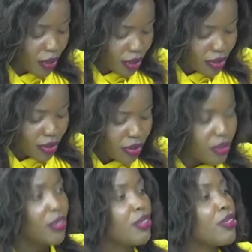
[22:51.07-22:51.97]
Okay. Yeah, and
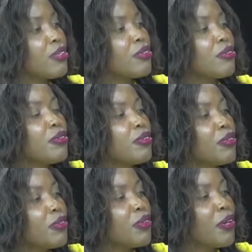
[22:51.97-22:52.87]
just
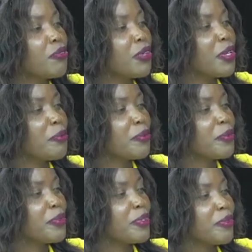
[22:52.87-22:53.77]

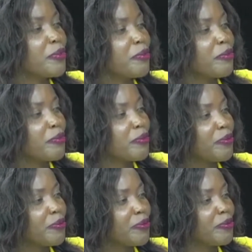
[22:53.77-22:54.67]
briefly before you
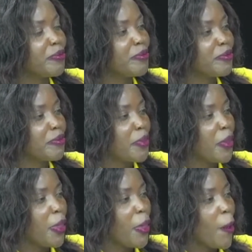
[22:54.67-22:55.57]
proceed, there's
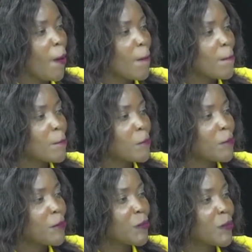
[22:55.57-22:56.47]
this narrative, and
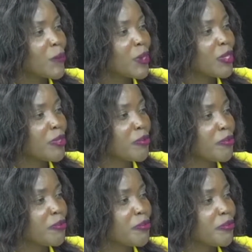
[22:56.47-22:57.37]
I'm hearing
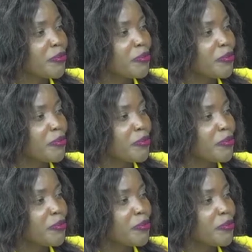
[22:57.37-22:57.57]
Mary